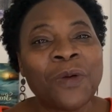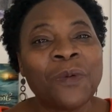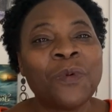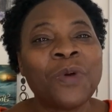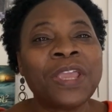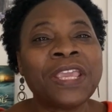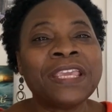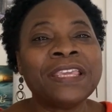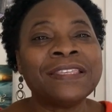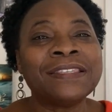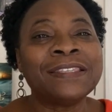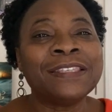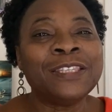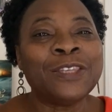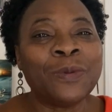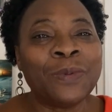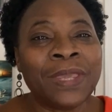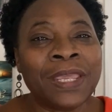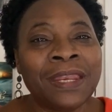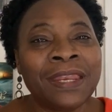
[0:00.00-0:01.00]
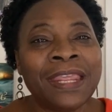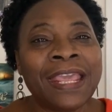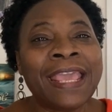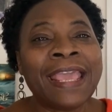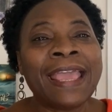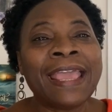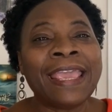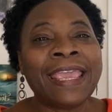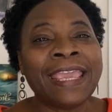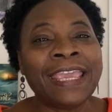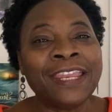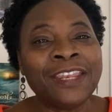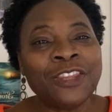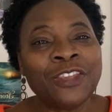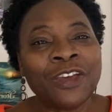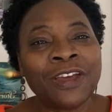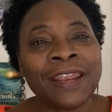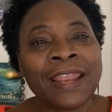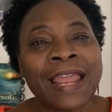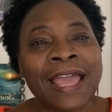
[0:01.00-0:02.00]
what he's doing in
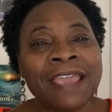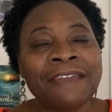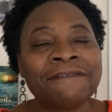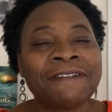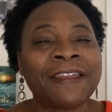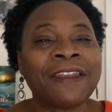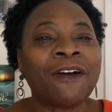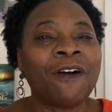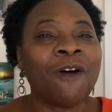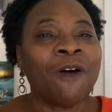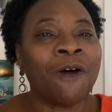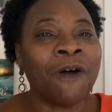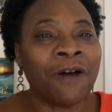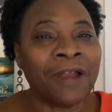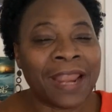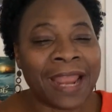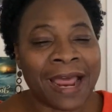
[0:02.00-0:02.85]
your life and all